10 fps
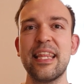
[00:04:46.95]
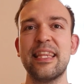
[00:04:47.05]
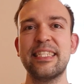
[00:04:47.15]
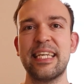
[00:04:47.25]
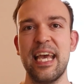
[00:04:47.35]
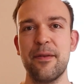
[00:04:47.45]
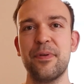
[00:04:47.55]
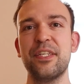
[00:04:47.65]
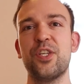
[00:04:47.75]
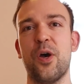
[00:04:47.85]
this can
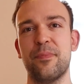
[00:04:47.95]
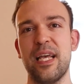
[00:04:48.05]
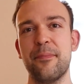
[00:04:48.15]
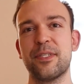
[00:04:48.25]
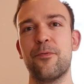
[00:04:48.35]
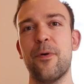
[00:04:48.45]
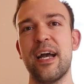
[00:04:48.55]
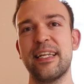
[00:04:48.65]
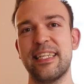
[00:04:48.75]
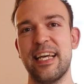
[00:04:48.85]
be sometimes
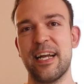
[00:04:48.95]
quite